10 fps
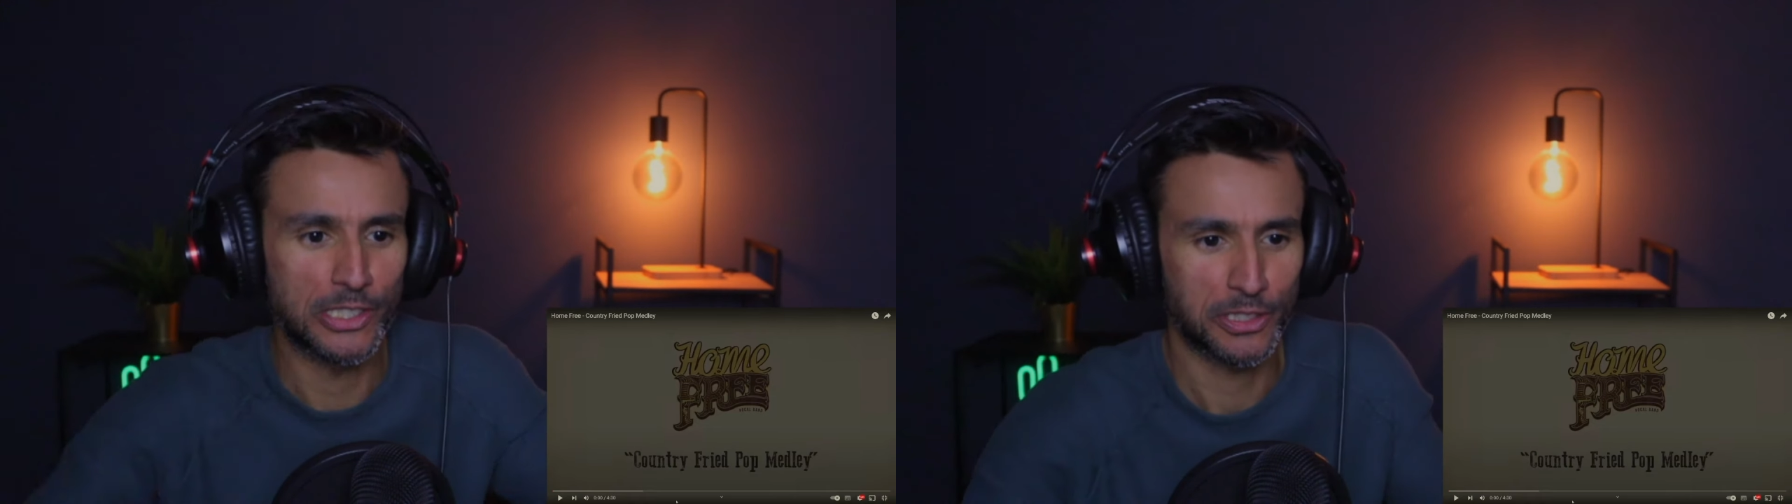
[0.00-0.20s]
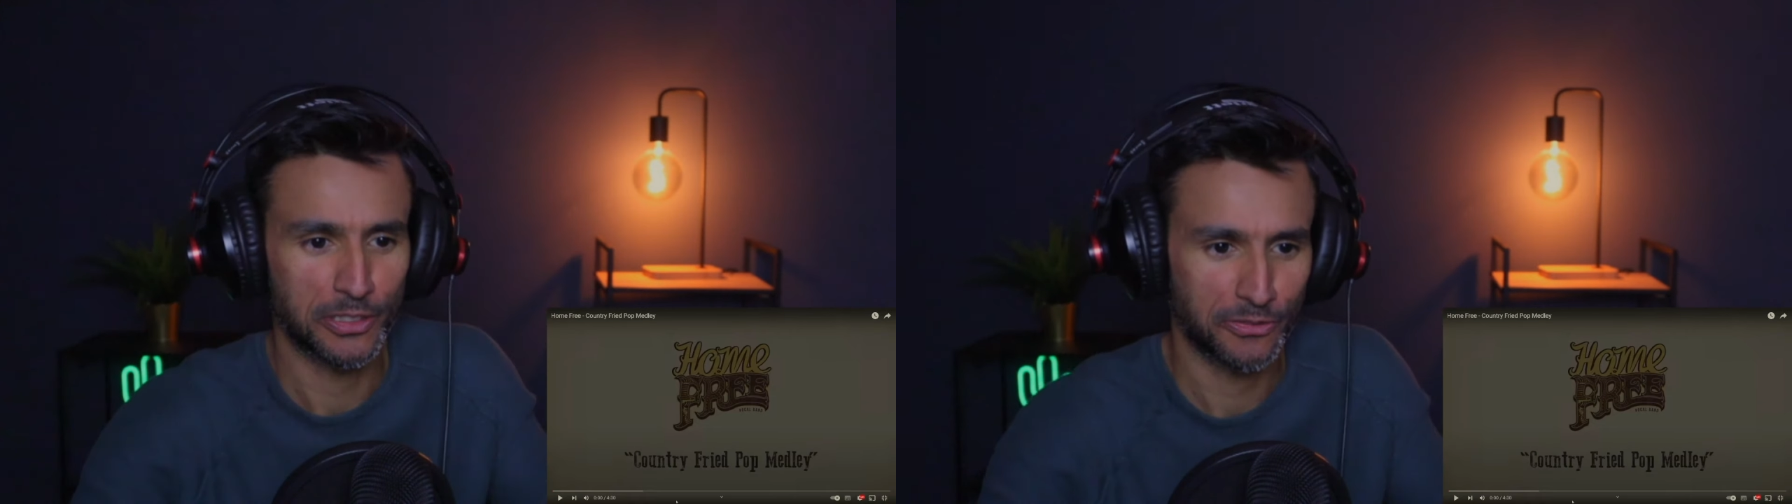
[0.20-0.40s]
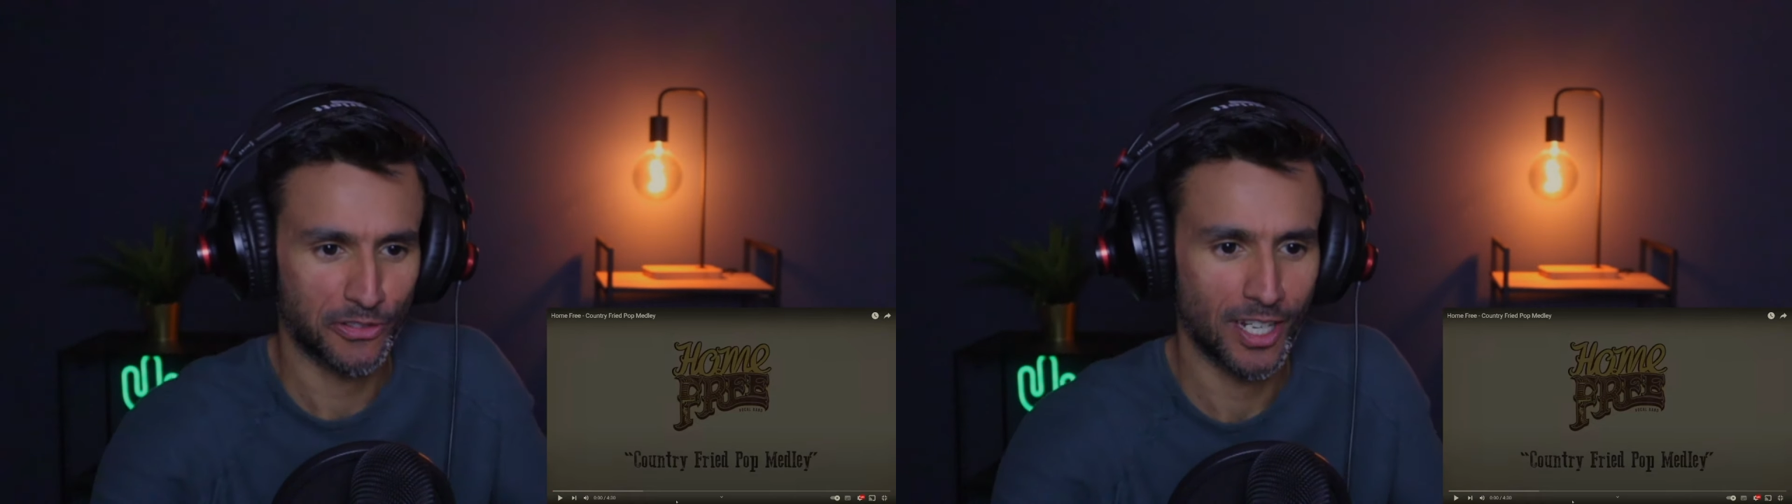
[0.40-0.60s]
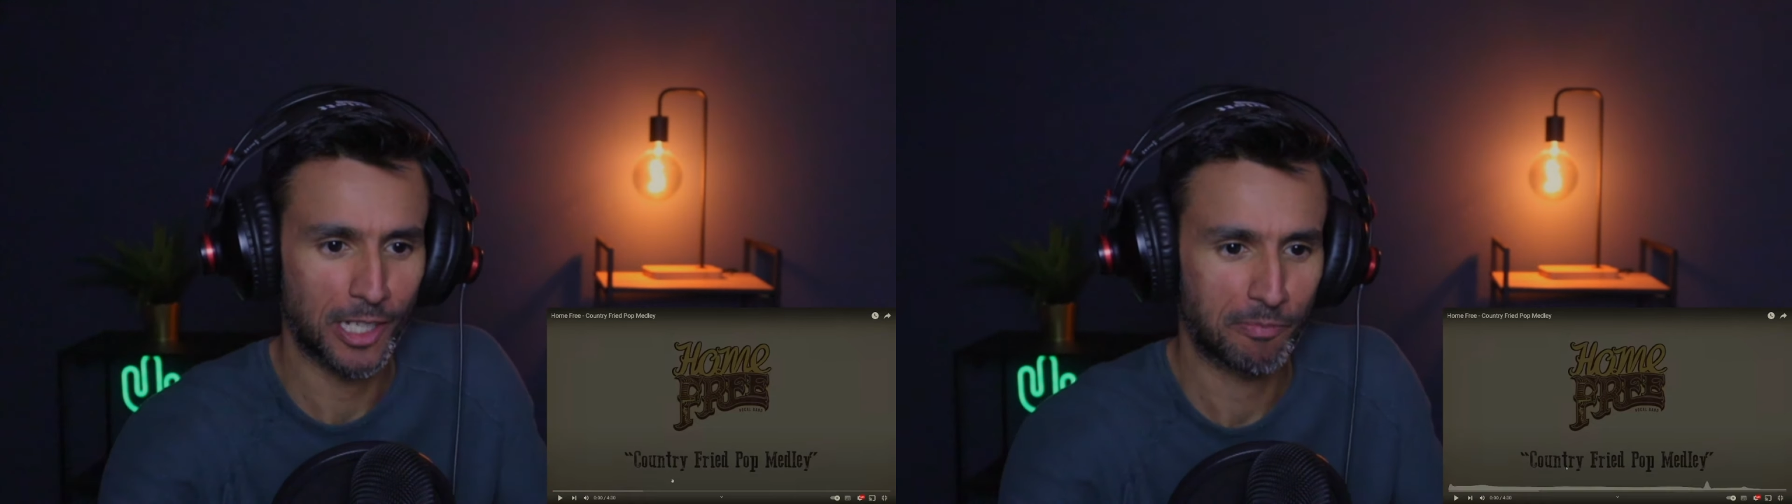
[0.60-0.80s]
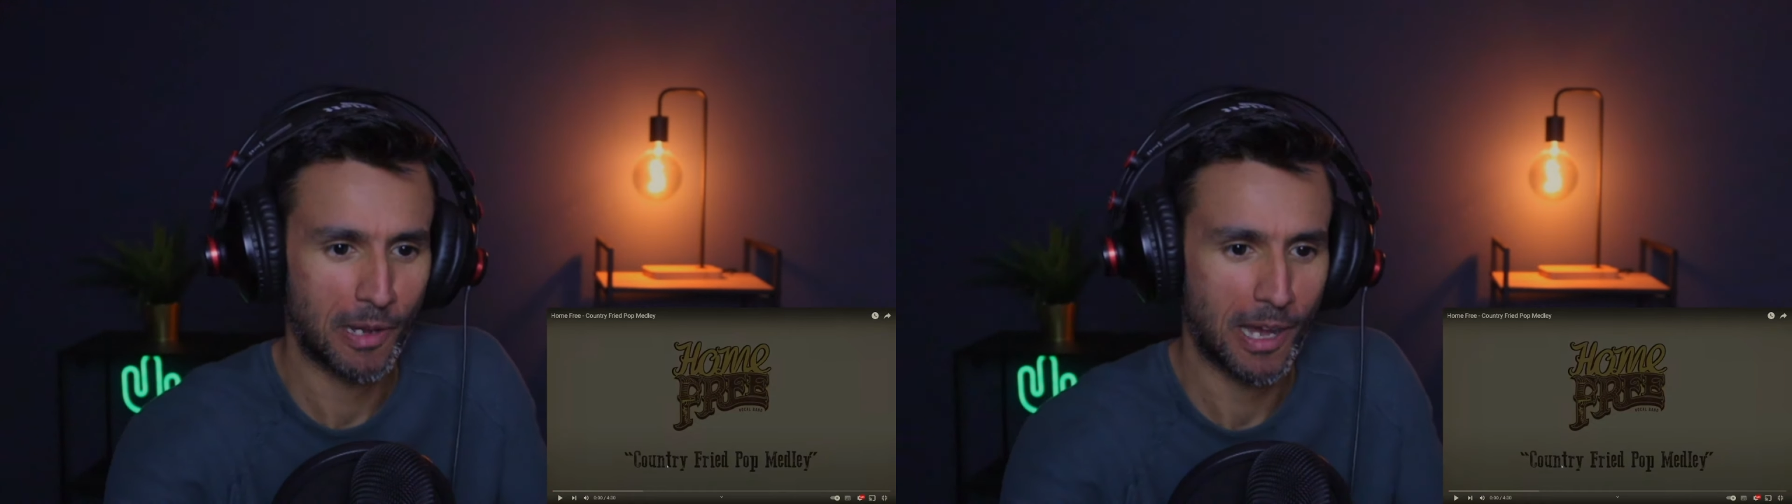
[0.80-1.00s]
Country
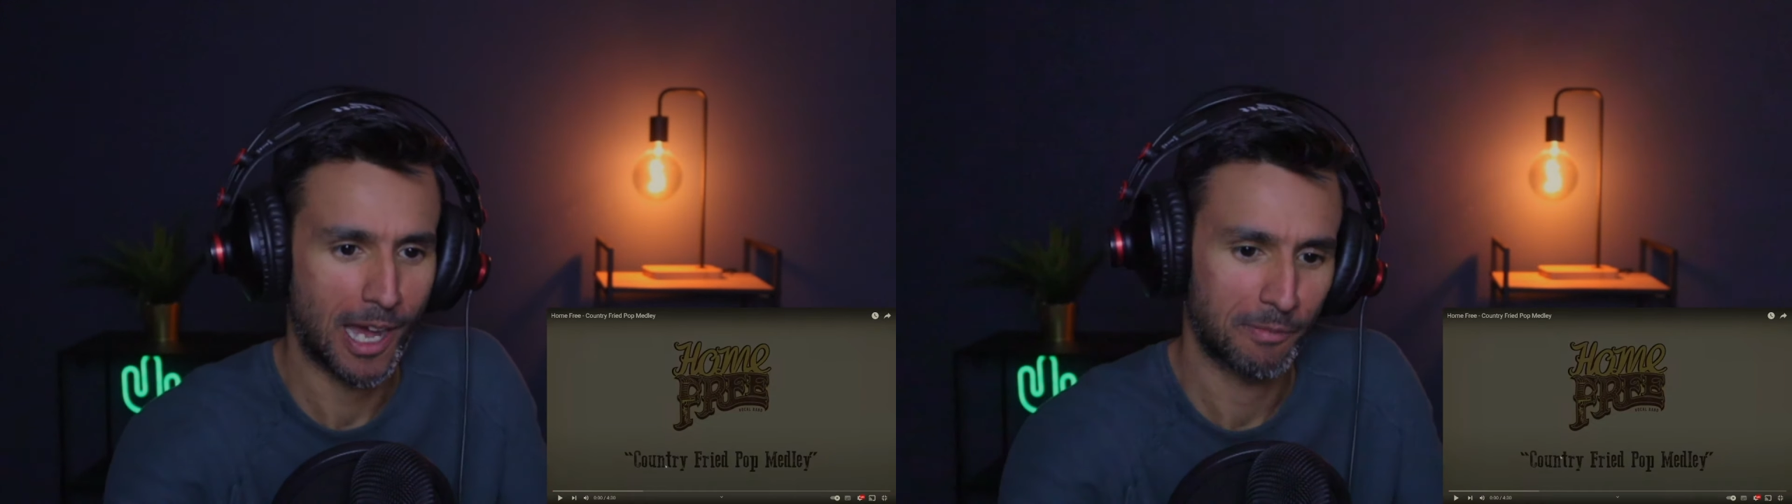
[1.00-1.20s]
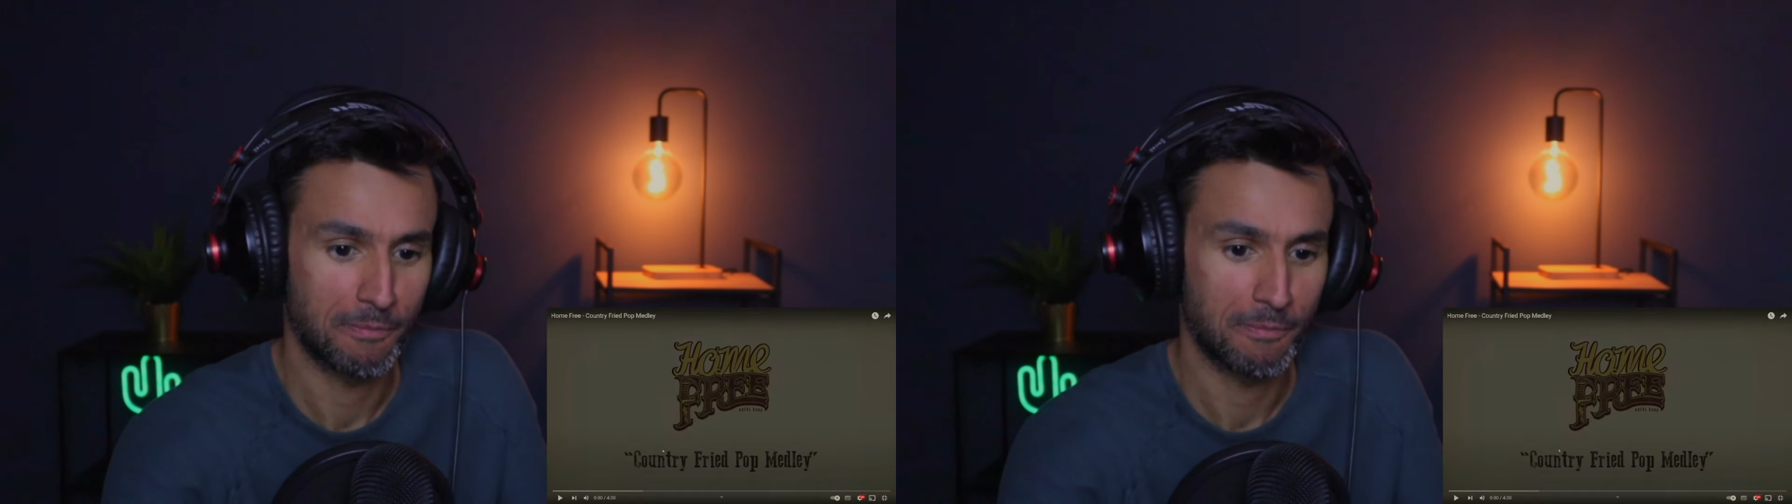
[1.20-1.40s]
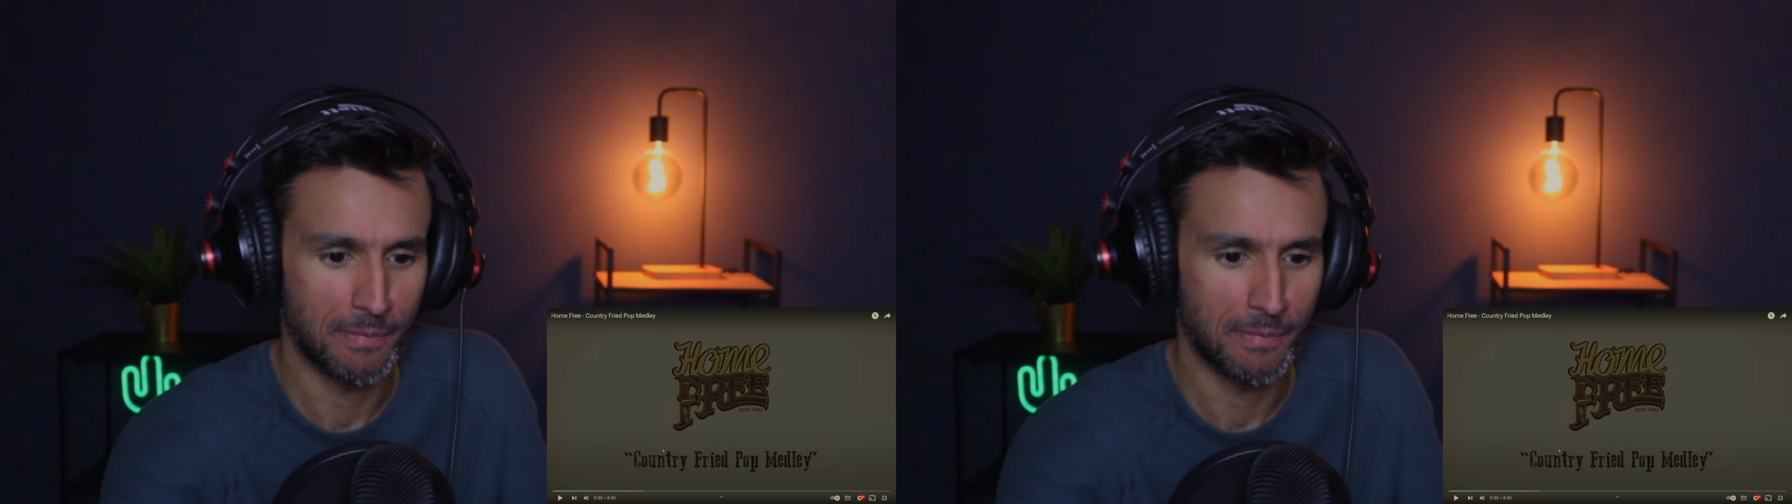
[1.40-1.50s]
Fried Pop